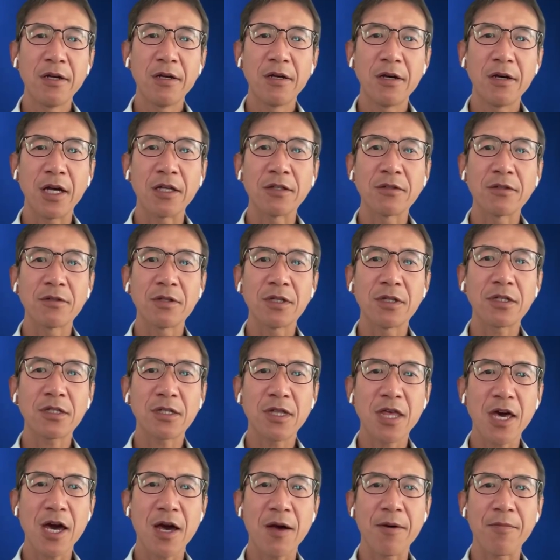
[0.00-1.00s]
And
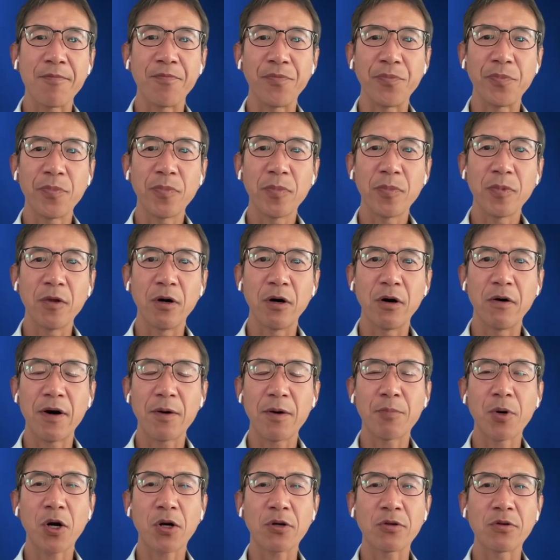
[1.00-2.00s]
since then,
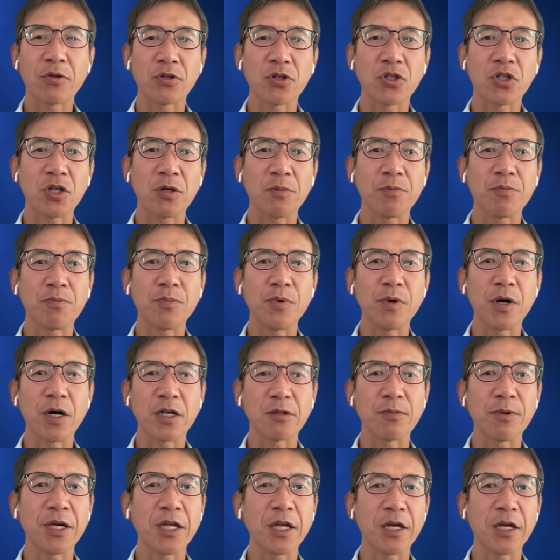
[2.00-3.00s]
our partnership
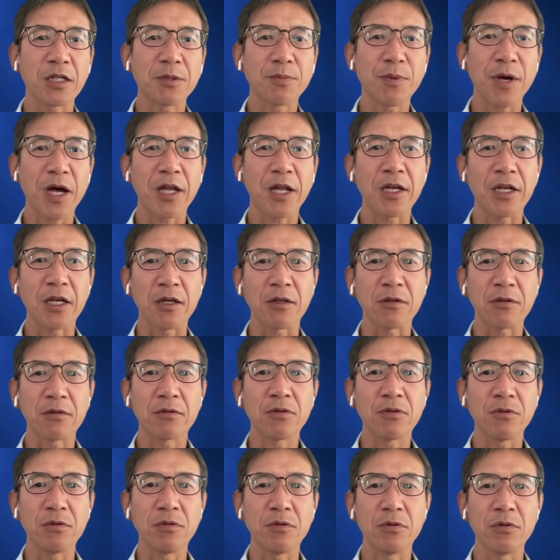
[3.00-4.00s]
has been expanding
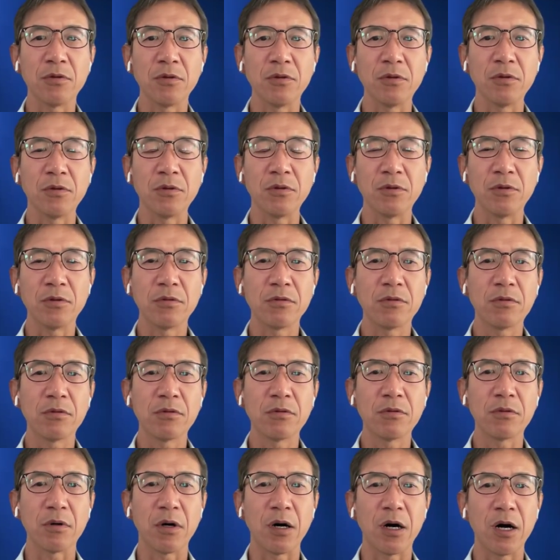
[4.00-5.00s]
to
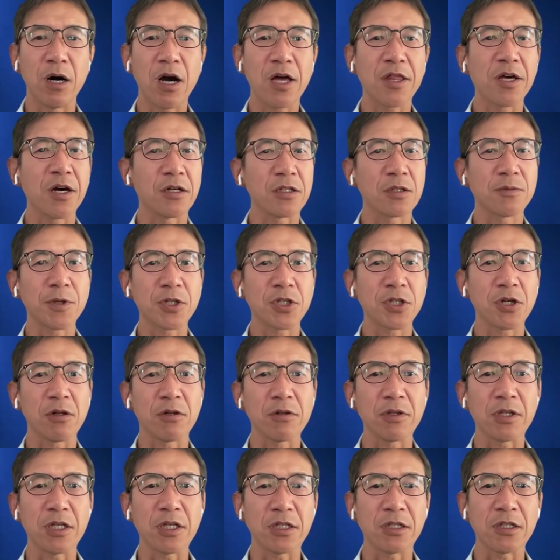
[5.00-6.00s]
other
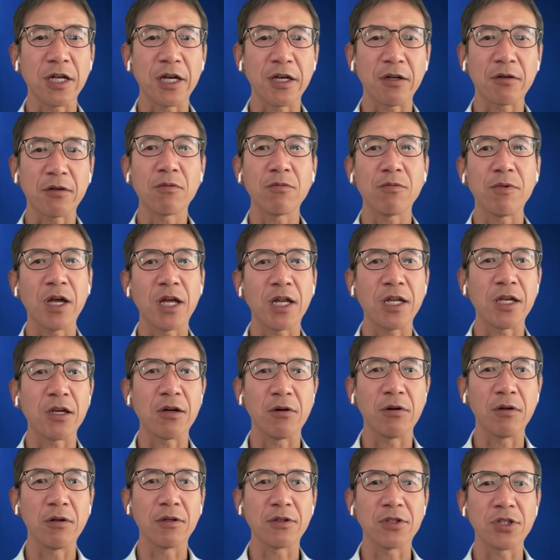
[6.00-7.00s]
specialties like
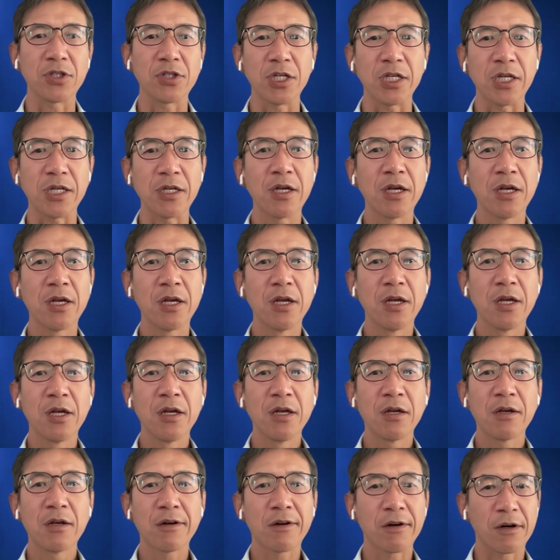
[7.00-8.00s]
radiology,
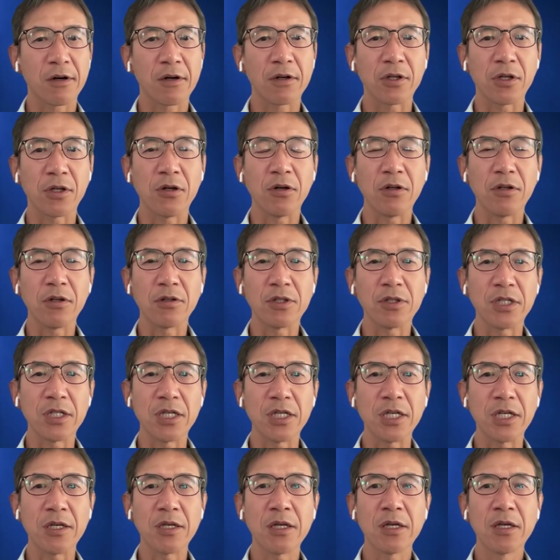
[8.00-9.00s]

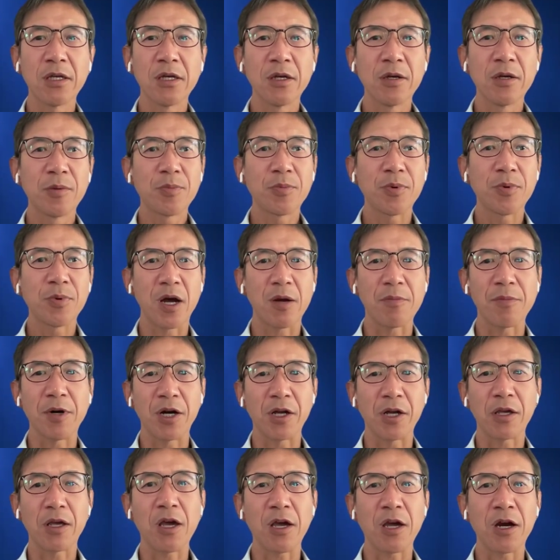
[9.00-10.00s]
cardiology,
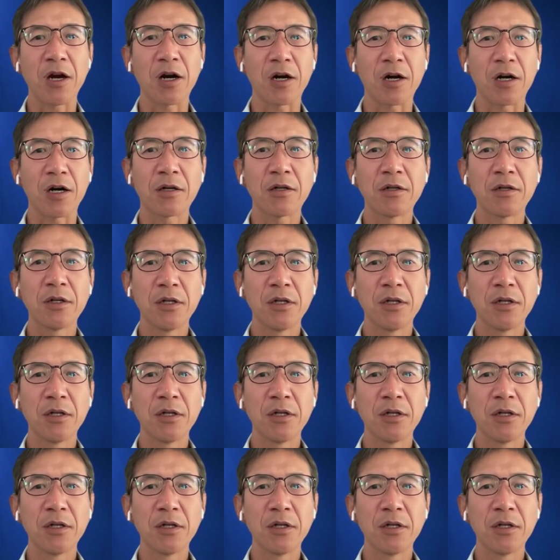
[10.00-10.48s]
primary care,